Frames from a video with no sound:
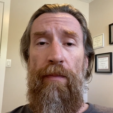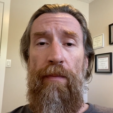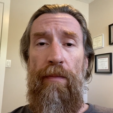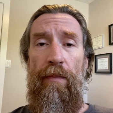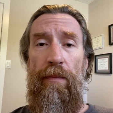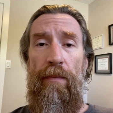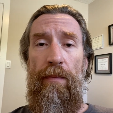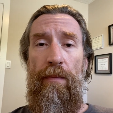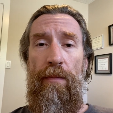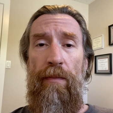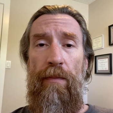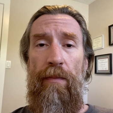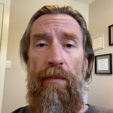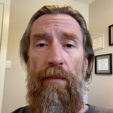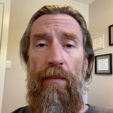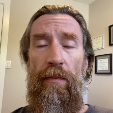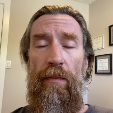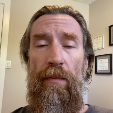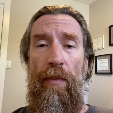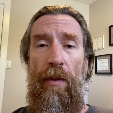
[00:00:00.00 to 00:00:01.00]

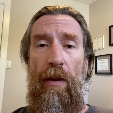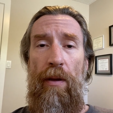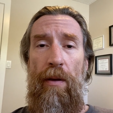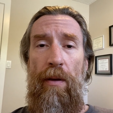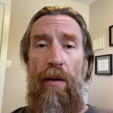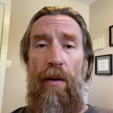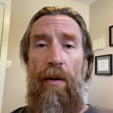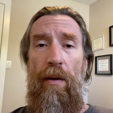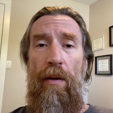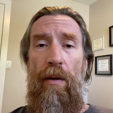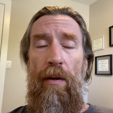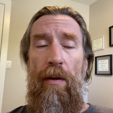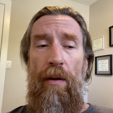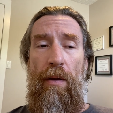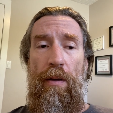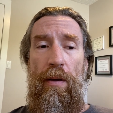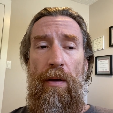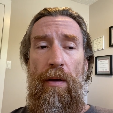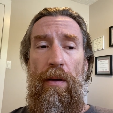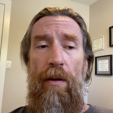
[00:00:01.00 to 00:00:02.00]

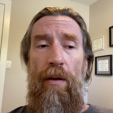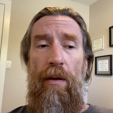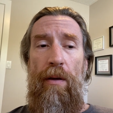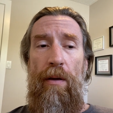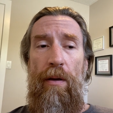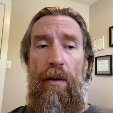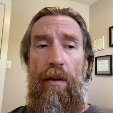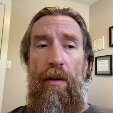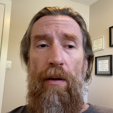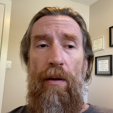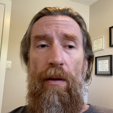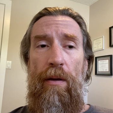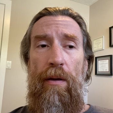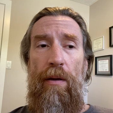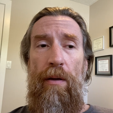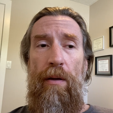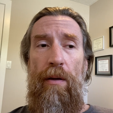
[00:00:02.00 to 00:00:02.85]
No one is speaking in this clip.